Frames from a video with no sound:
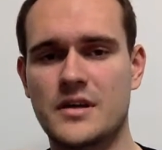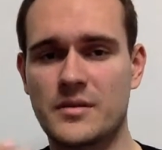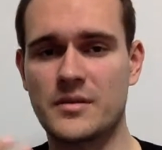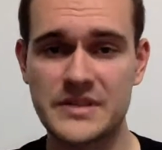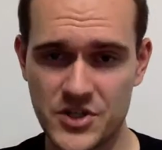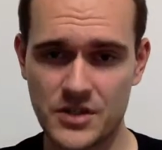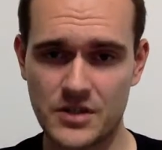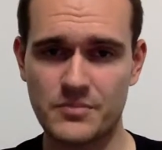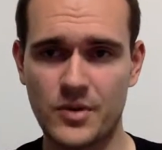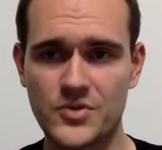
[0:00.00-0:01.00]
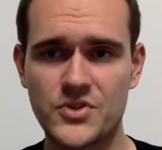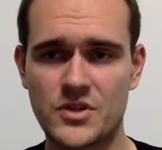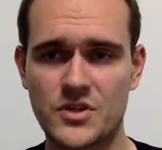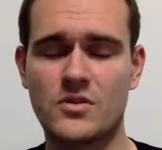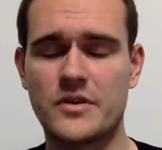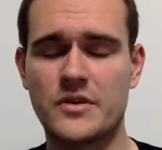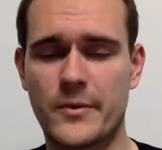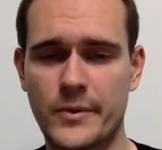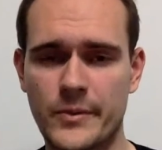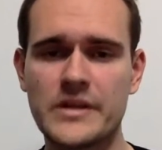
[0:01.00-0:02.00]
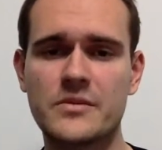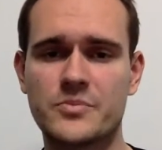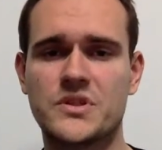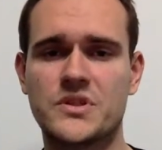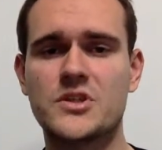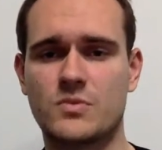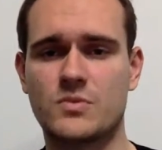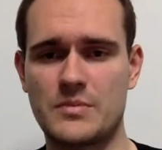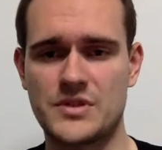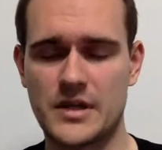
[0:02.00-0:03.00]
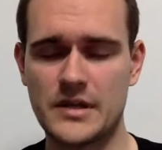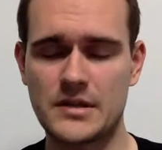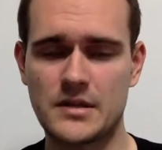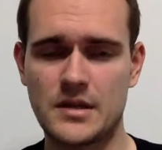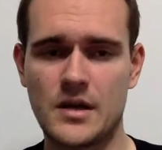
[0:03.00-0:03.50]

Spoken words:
a competition posted on the eReader Prestigio website,